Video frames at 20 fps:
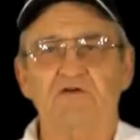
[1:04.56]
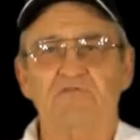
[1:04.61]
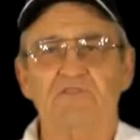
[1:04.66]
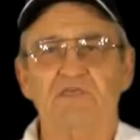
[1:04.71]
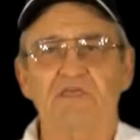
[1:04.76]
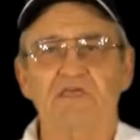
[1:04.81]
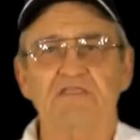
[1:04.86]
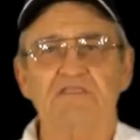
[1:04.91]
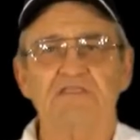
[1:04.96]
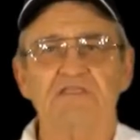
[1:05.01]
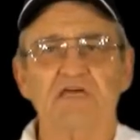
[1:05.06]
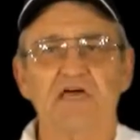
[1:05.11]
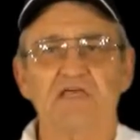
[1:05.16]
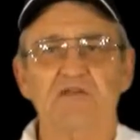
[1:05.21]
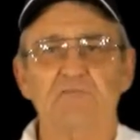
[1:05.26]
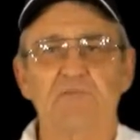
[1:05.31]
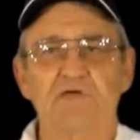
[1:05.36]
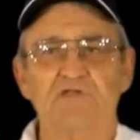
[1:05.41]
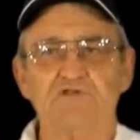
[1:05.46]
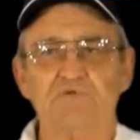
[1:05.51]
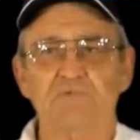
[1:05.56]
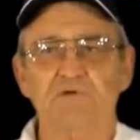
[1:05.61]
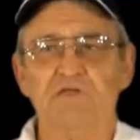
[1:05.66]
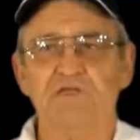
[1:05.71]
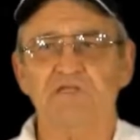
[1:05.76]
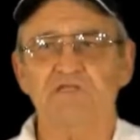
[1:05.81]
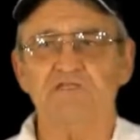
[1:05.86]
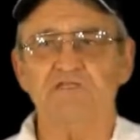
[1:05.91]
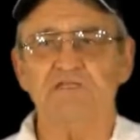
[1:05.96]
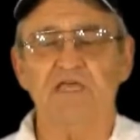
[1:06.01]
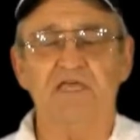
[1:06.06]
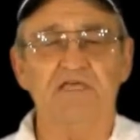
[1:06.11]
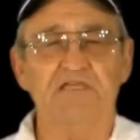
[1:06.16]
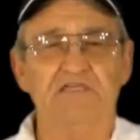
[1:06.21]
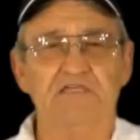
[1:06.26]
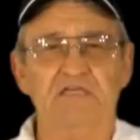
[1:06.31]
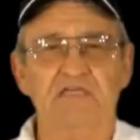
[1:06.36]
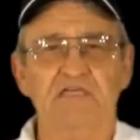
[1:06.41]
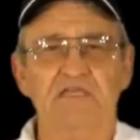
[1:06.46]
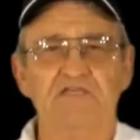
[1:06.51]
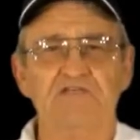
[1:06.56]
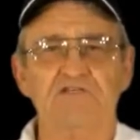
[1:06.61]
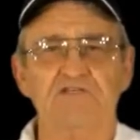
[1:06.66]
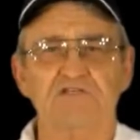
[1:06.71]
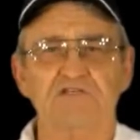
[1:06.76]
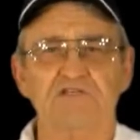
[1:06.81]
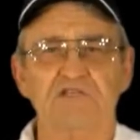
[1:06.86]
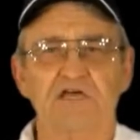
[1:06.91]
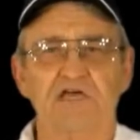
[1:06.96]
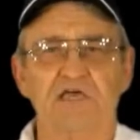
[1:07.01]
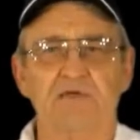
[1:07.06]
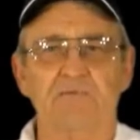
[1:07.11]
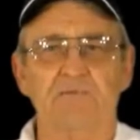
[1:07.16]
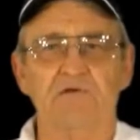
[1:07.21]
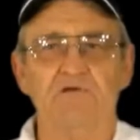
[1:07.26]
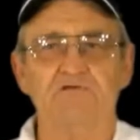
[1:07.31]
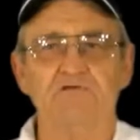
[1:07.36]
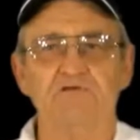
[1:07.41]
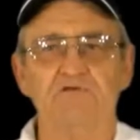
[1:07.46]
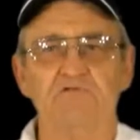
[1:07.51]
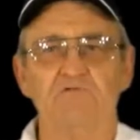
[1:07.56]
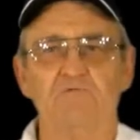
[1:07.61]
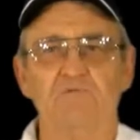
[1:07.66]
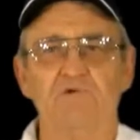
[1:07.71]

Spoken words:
on the inside measurement is 18 inches in diameter, so that